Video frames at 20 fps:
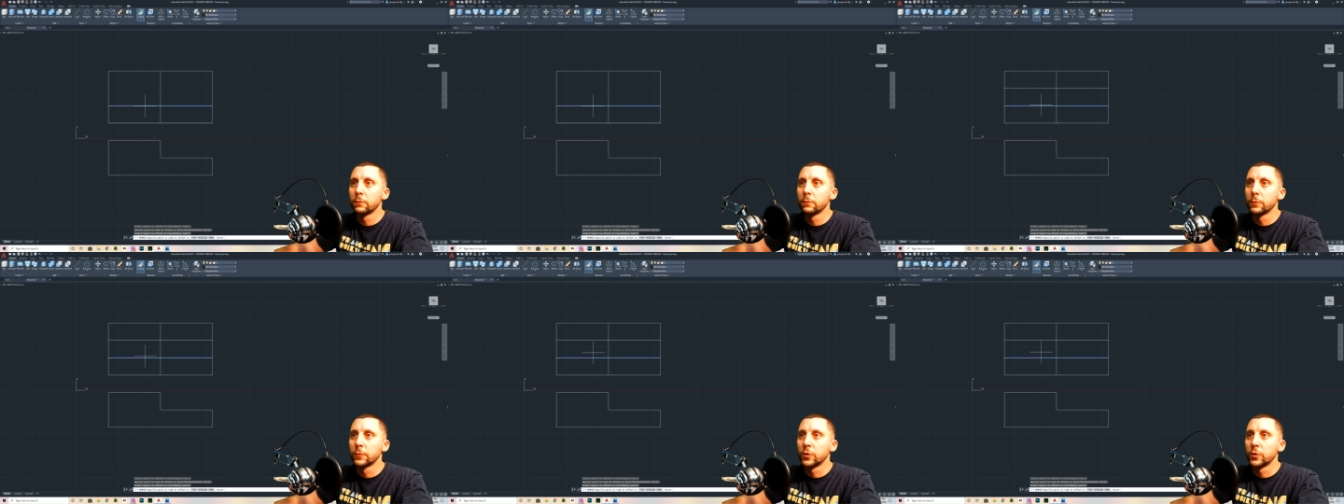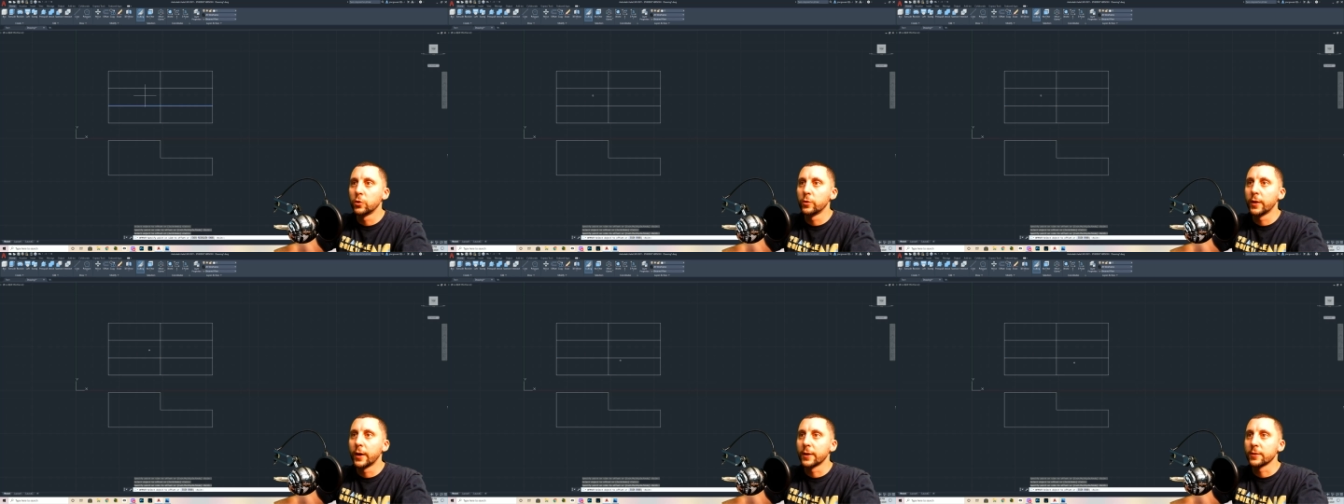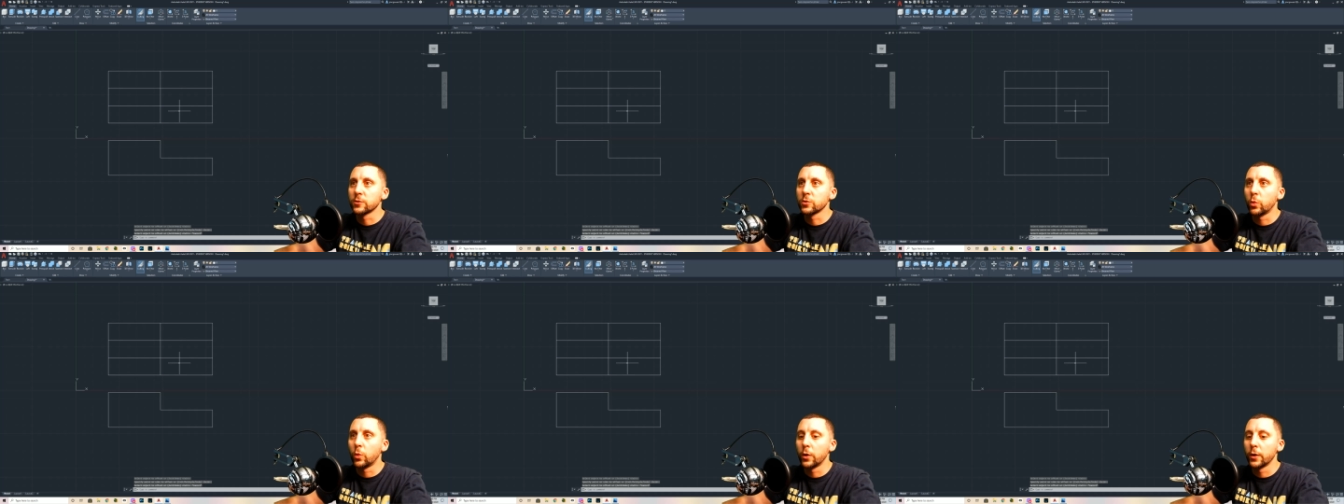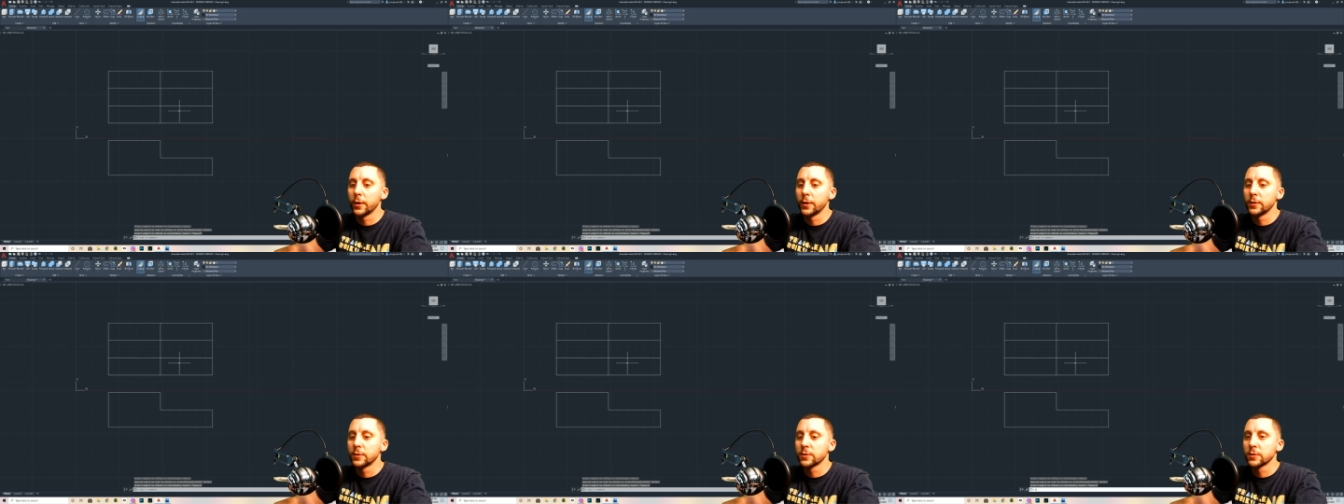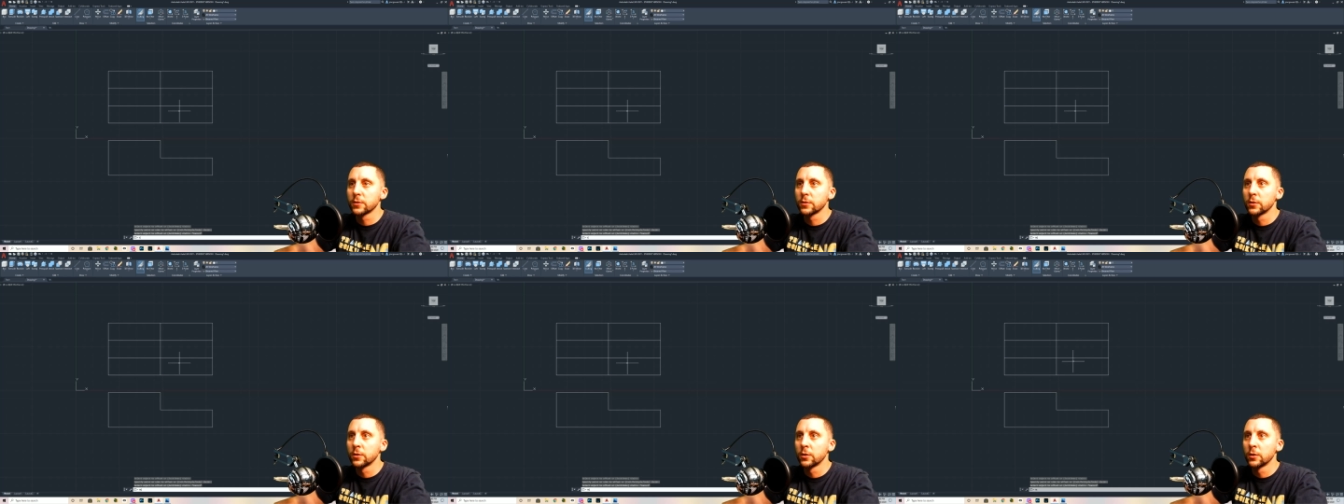do that twice,
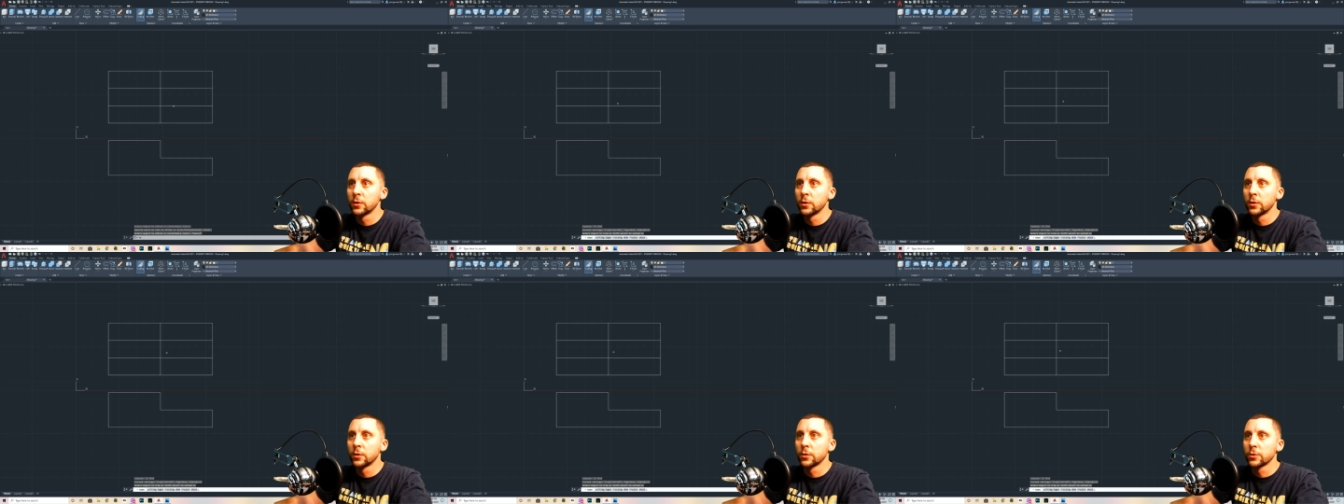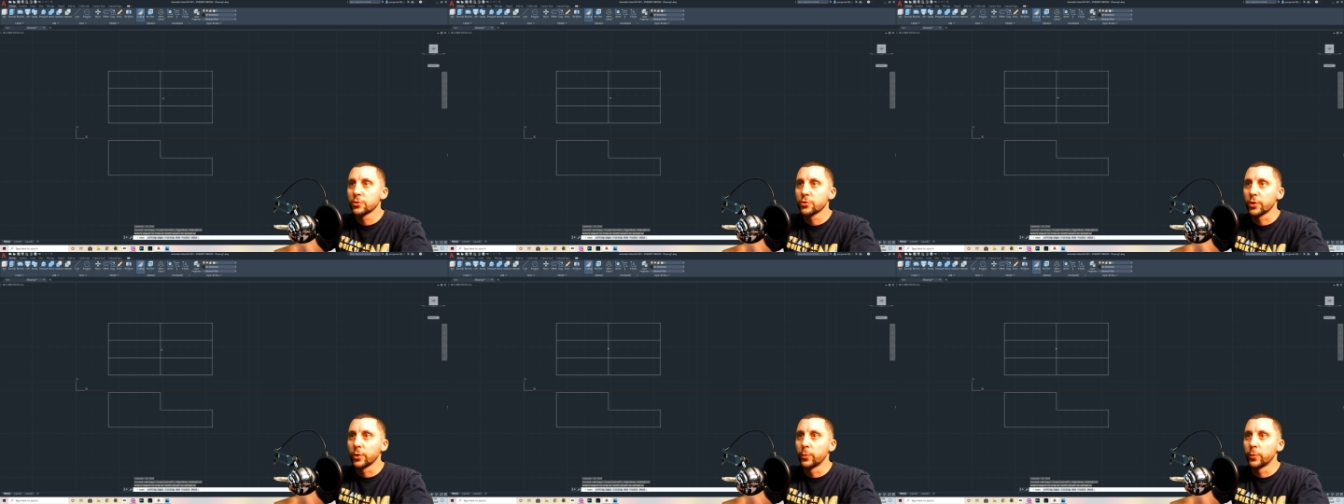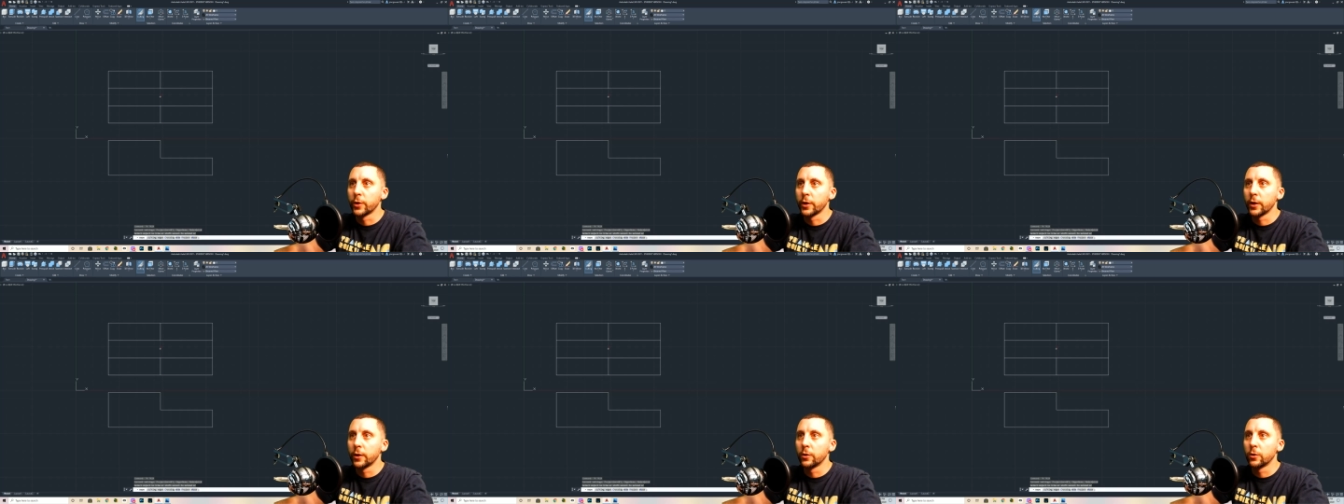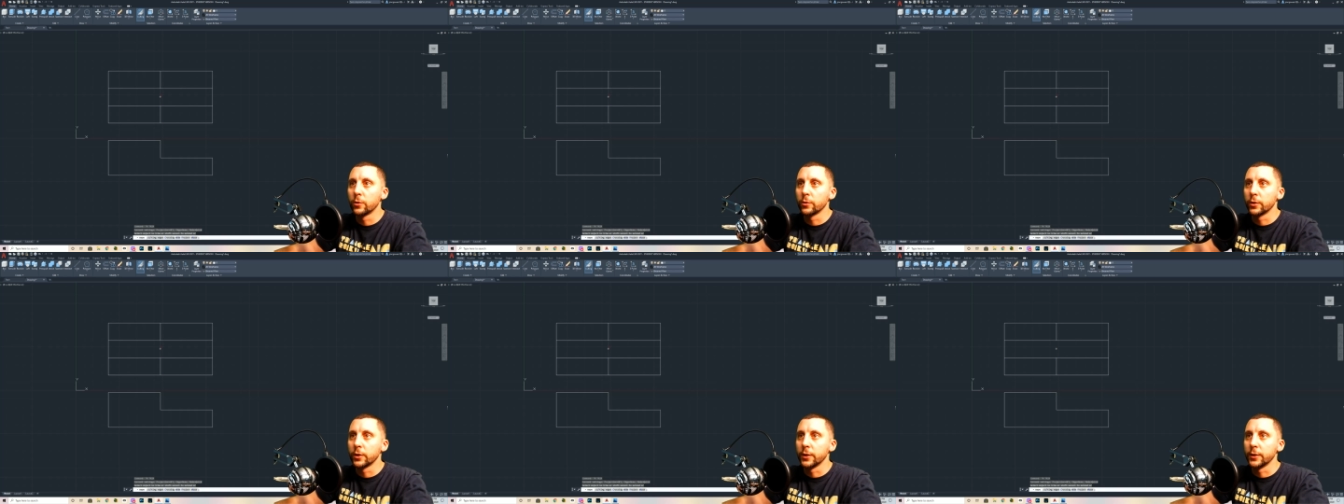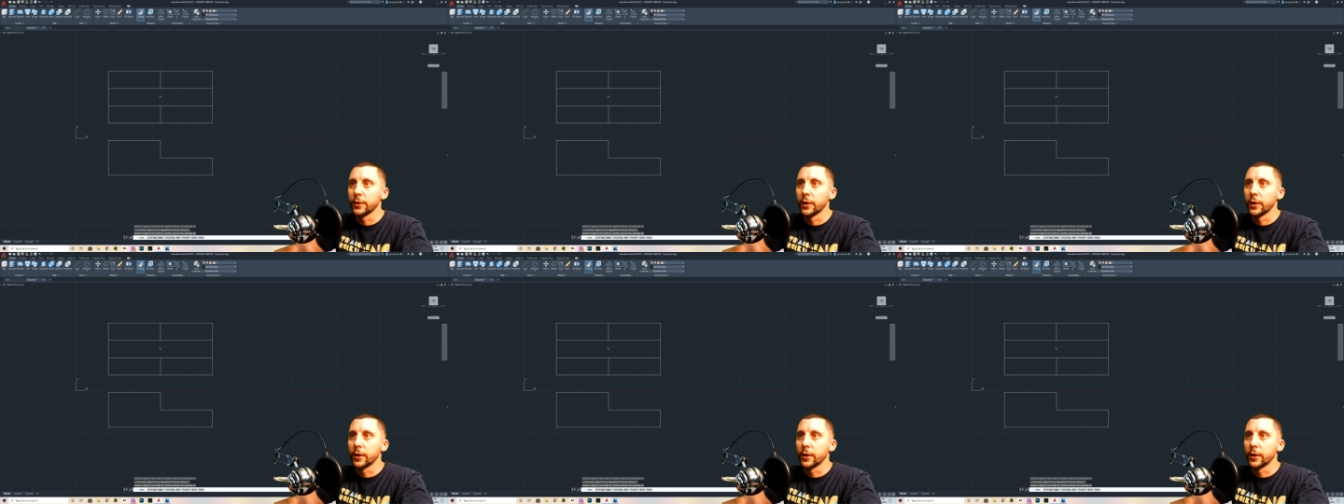trim what I don't need.